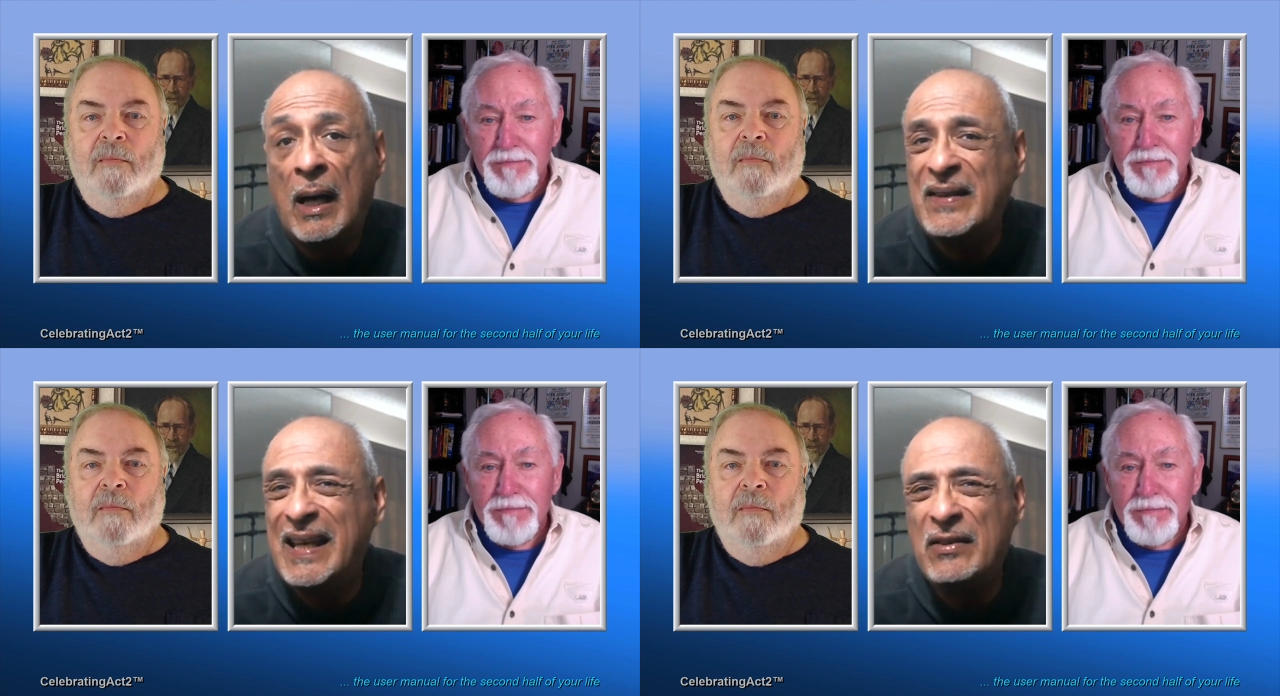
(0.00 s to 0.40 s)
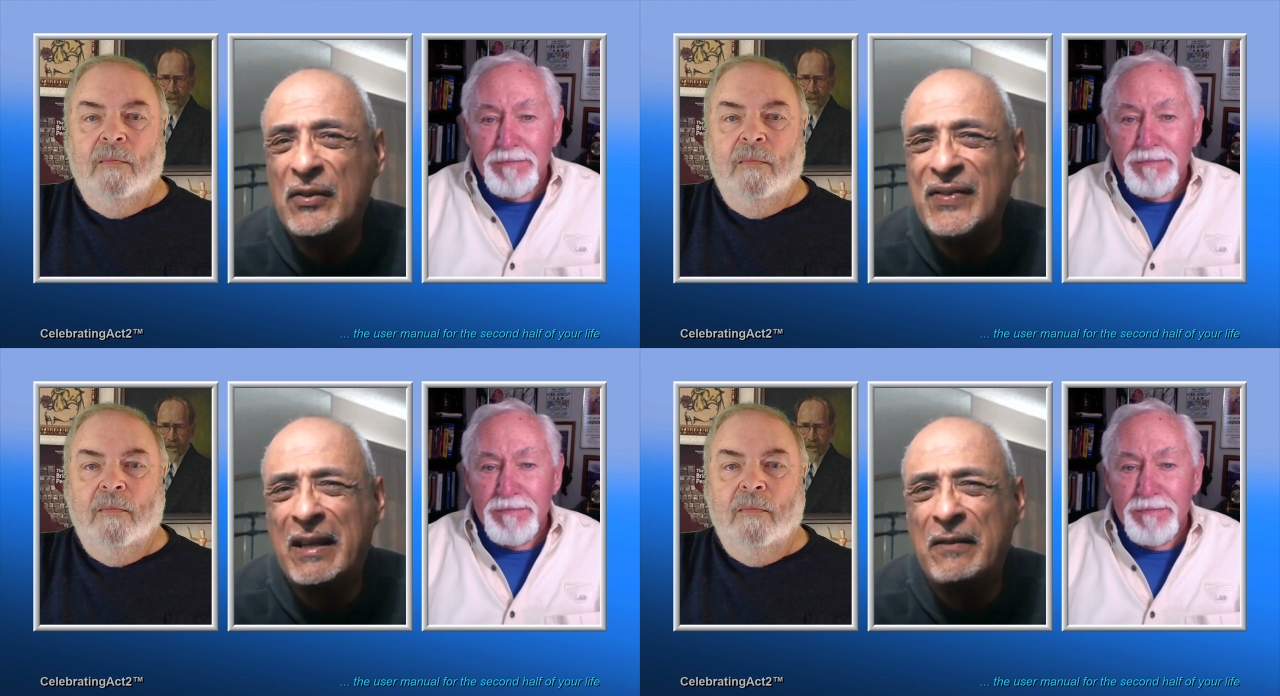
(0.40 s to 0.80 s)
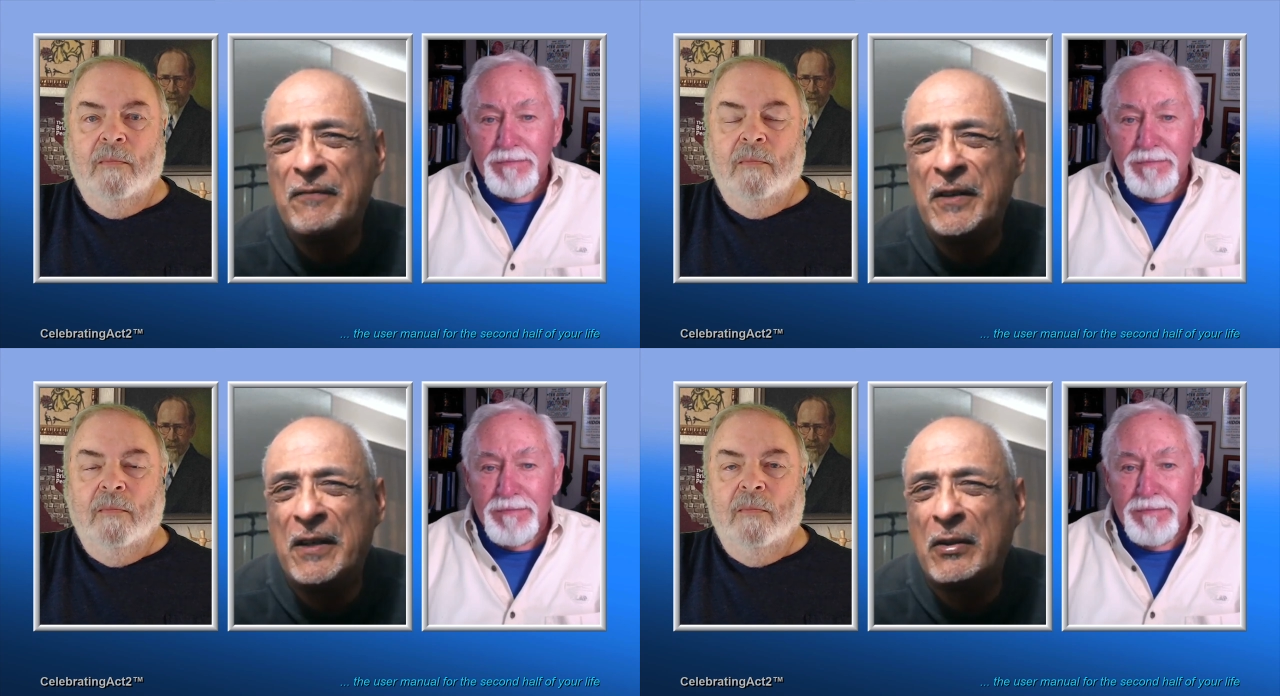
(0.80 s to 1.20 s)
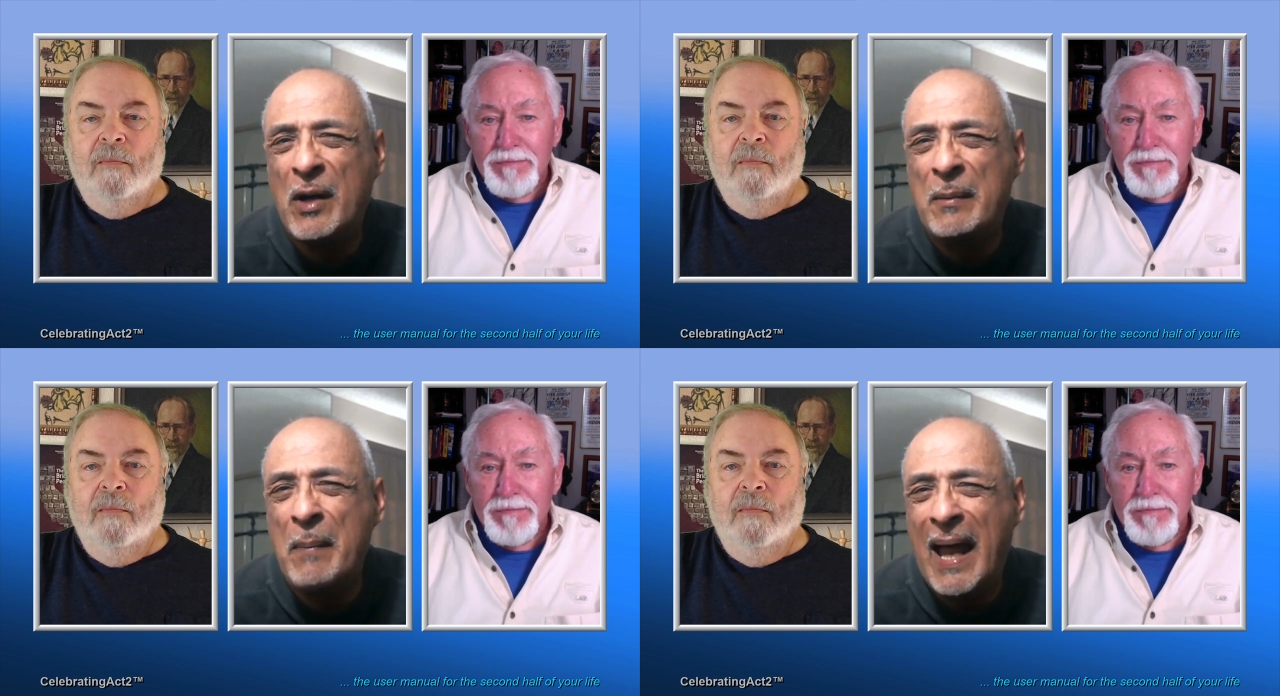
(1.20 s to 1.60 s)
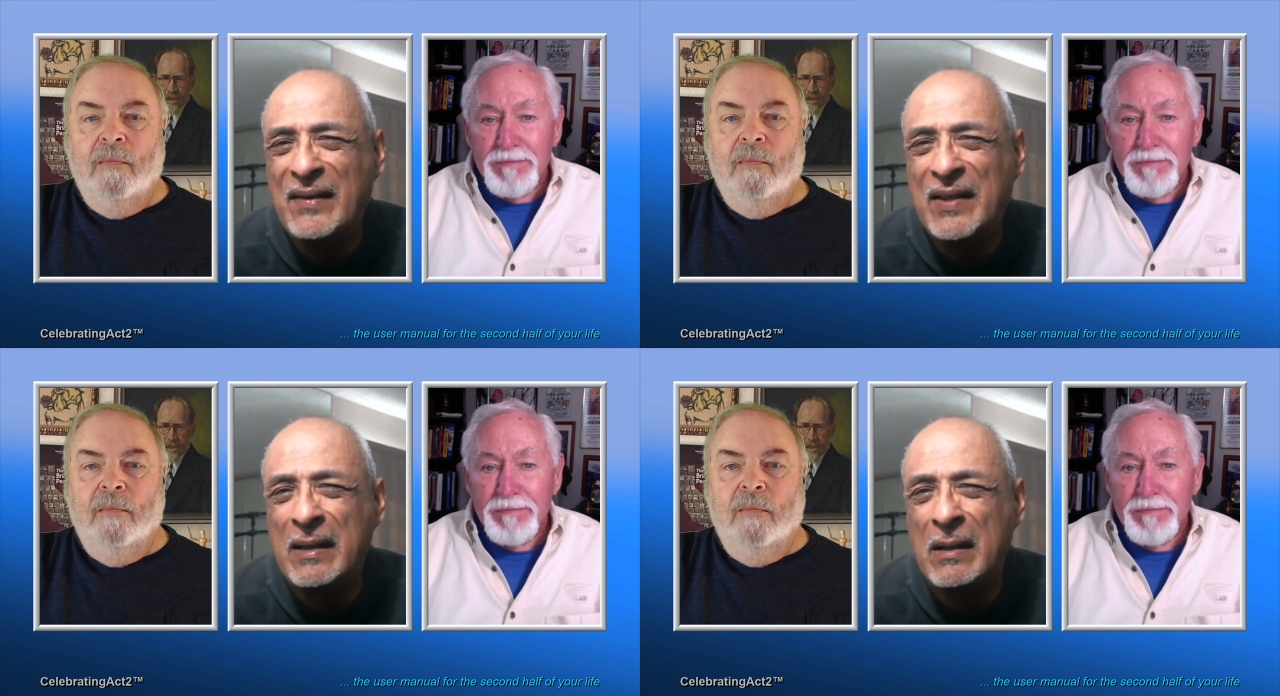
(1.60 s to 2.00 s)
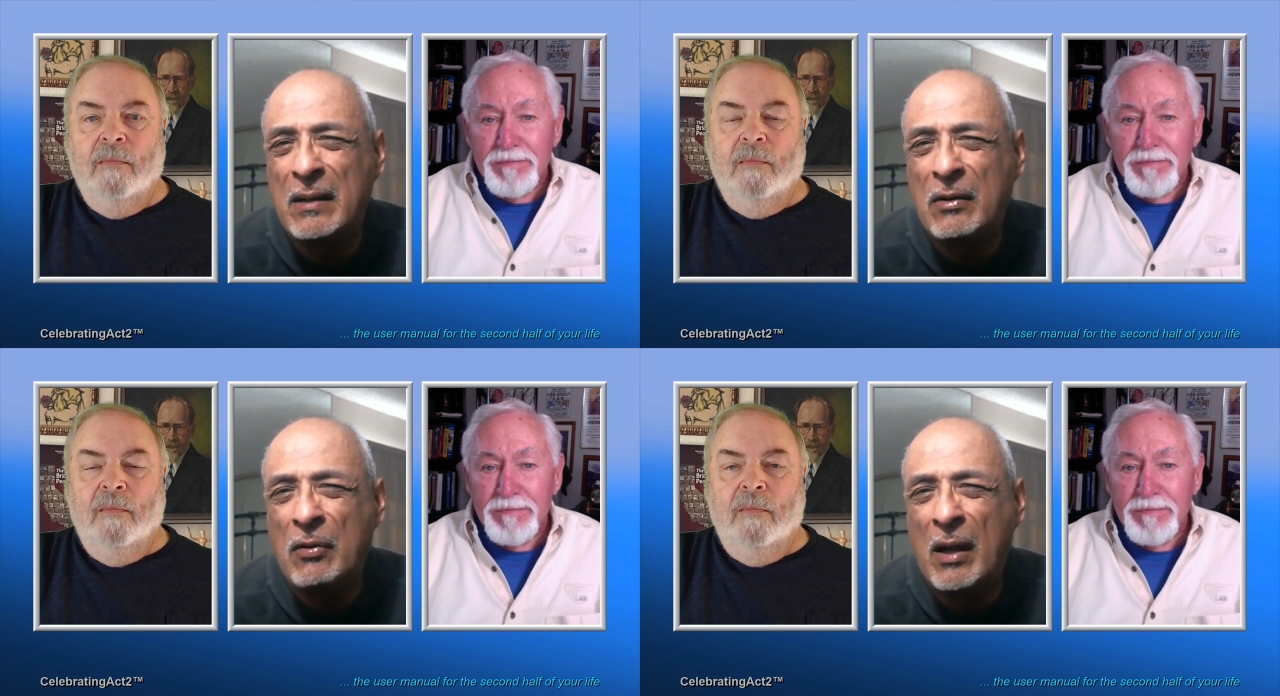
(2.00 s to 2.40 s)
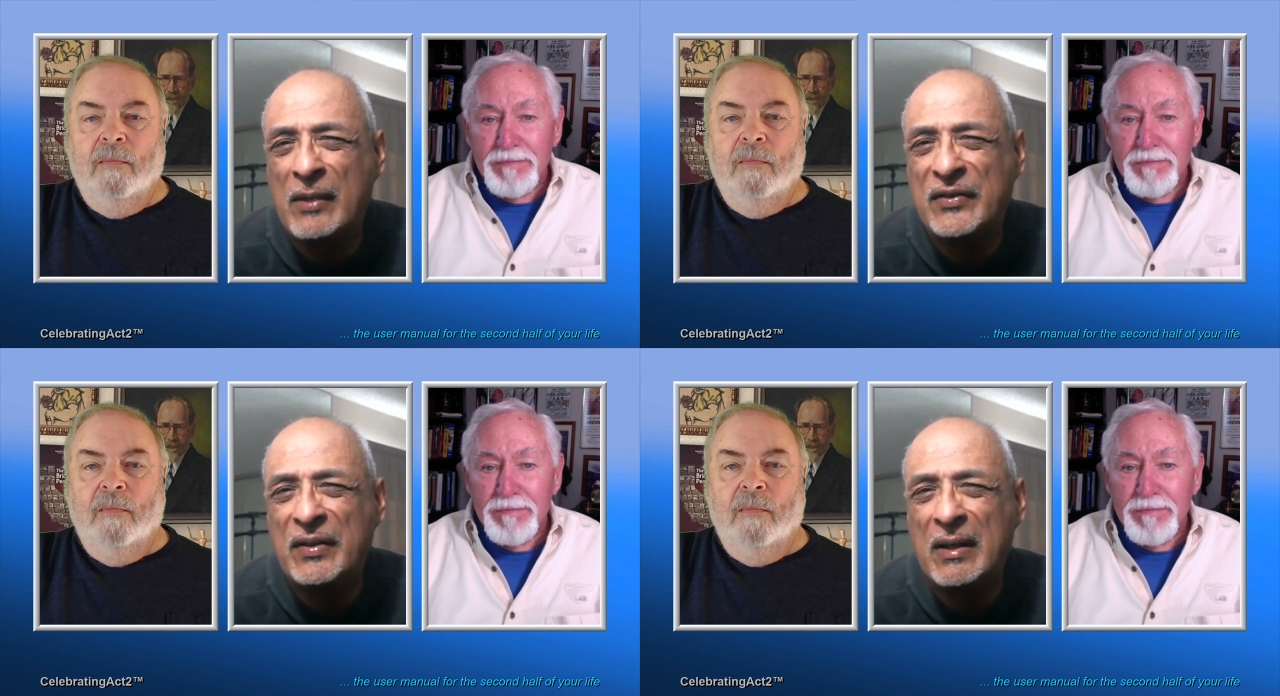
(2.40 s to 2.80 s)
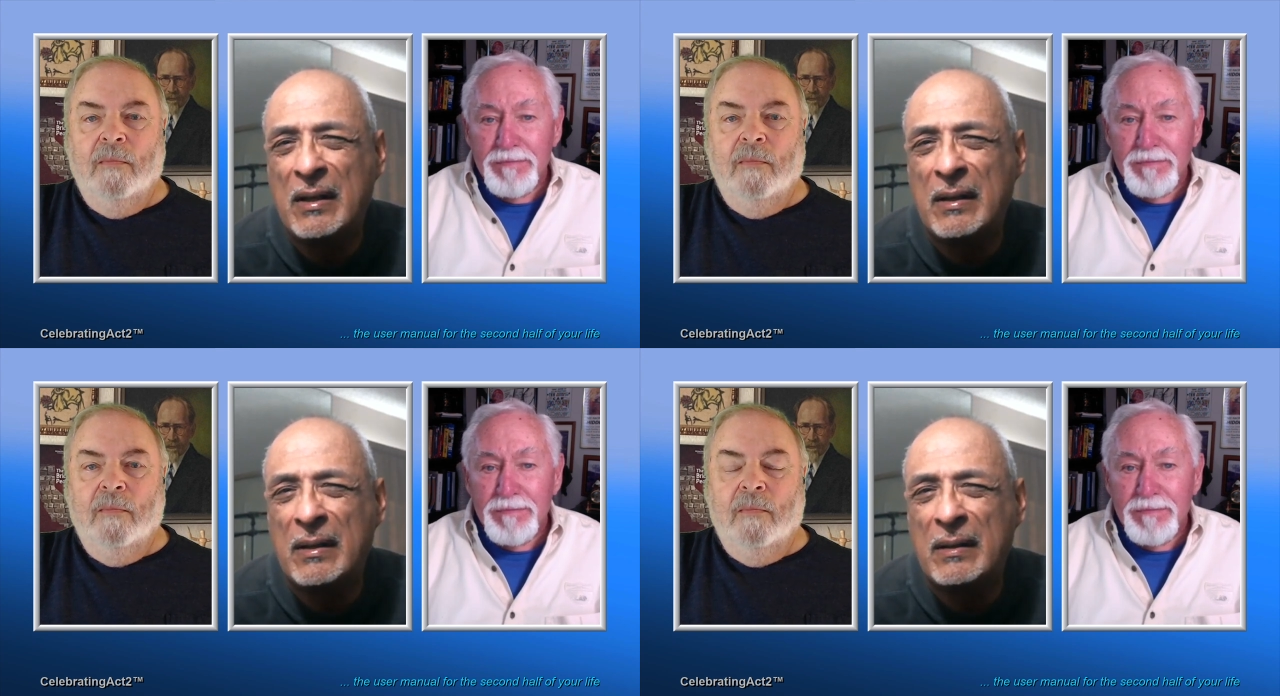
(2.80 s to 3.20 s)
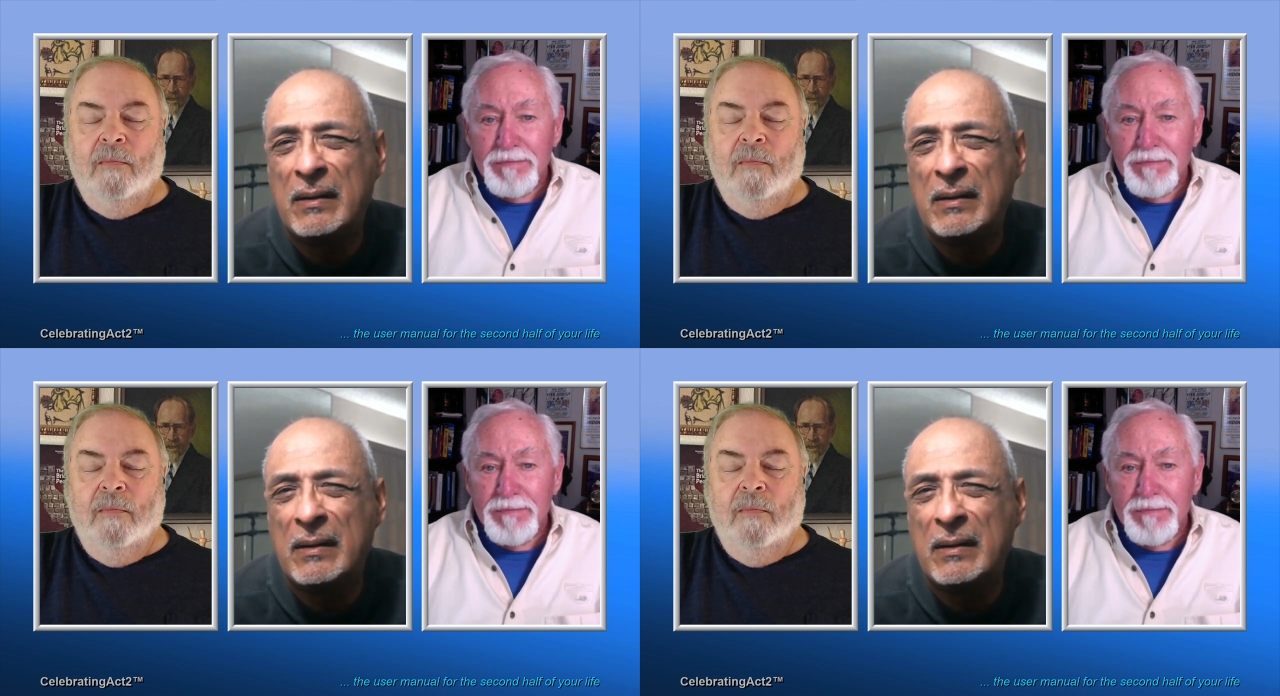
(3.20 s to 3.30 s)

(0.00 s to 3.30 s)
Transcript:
Speaker 1: I think he took second fiddle to Raymond Massey and across uh,